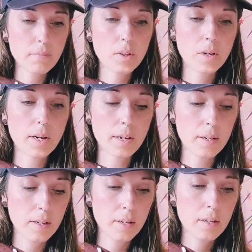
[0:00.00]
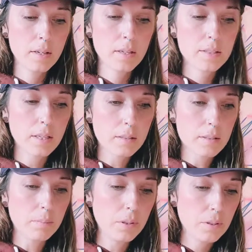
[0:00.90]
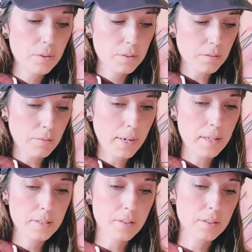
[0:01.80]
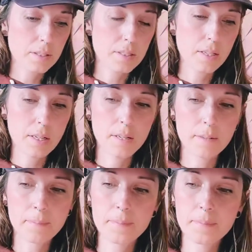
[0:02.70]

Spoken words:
Okay. Seeing some blues and reds on this side.